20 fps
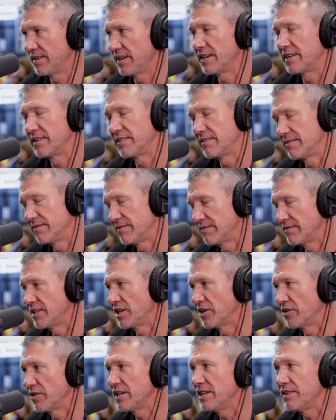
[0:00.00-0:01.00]
and
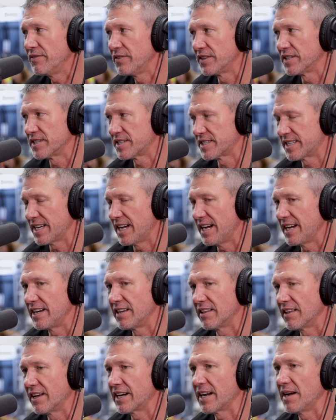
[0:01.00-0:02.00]
you know, even the
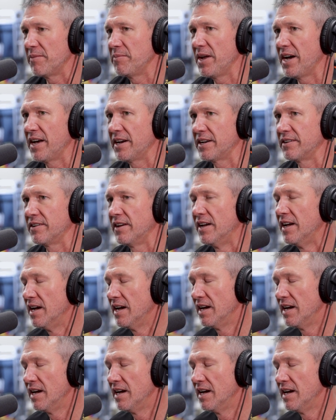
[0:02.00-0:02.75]
sight, like I'm not a,